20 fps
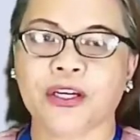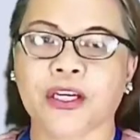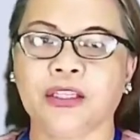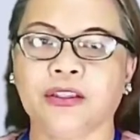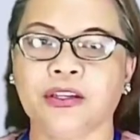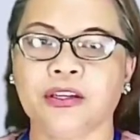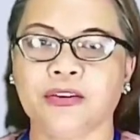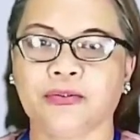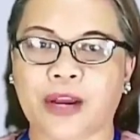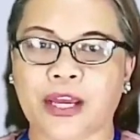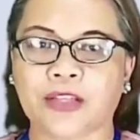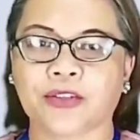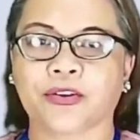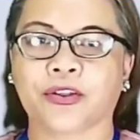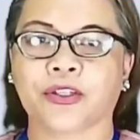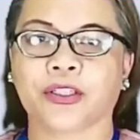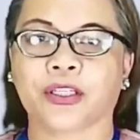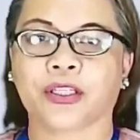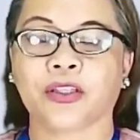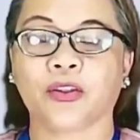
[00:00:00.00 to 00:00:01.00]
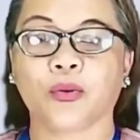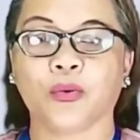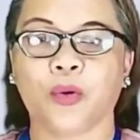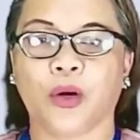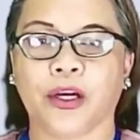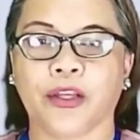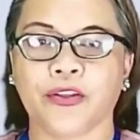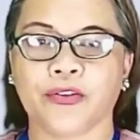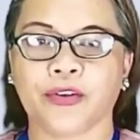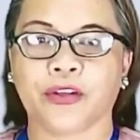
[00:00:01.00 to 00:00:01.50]
greater than
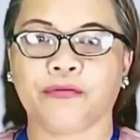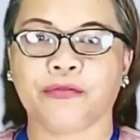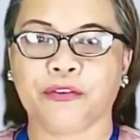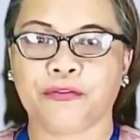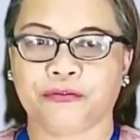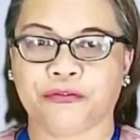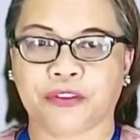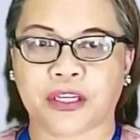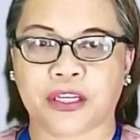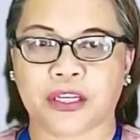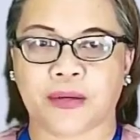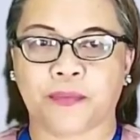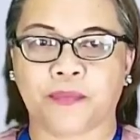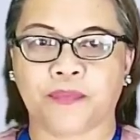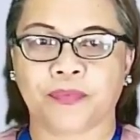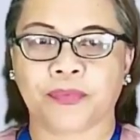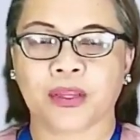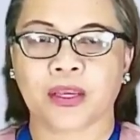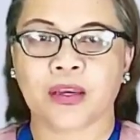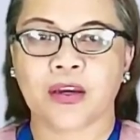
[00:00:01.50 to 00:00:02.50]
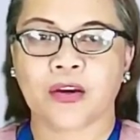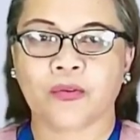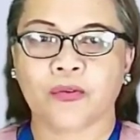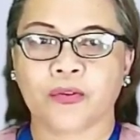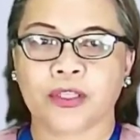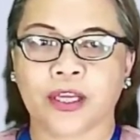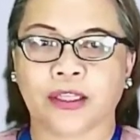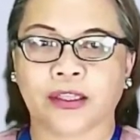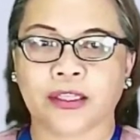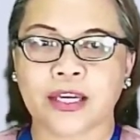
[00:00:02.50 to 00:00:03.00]
250.
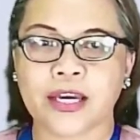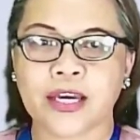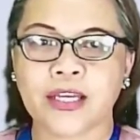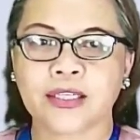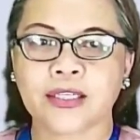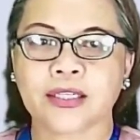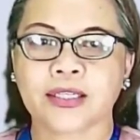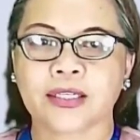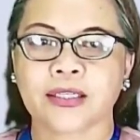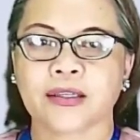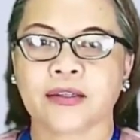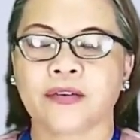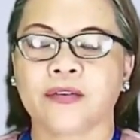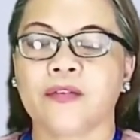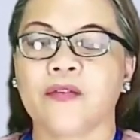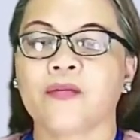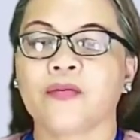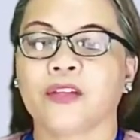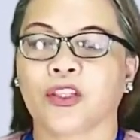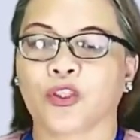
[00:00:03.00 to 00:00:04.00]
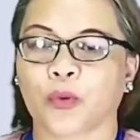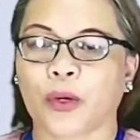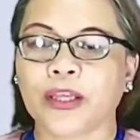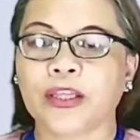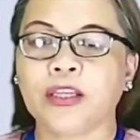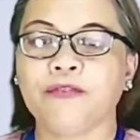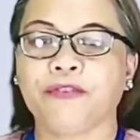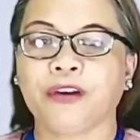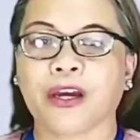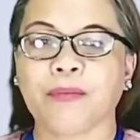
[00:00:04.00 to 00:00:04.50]
That is
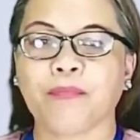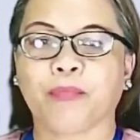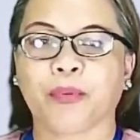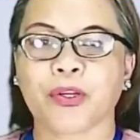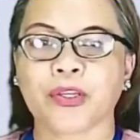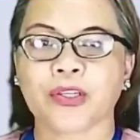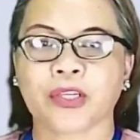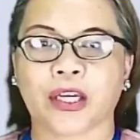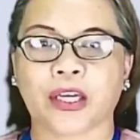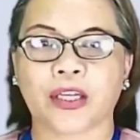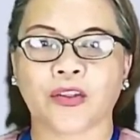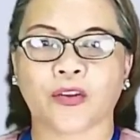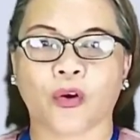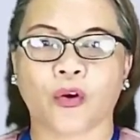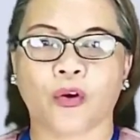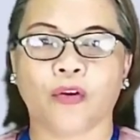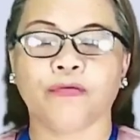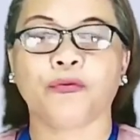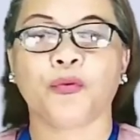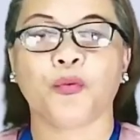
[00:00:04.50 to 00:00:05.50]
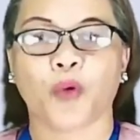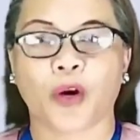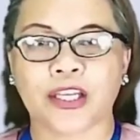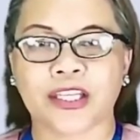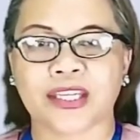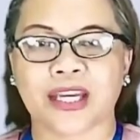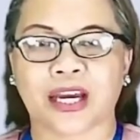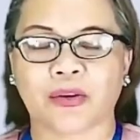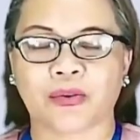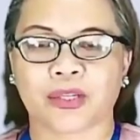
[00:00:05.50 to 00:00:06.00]
25% of
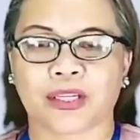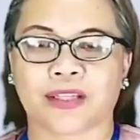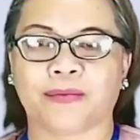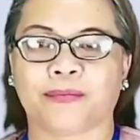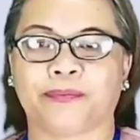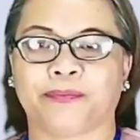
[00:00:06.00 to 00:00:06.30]
1,000.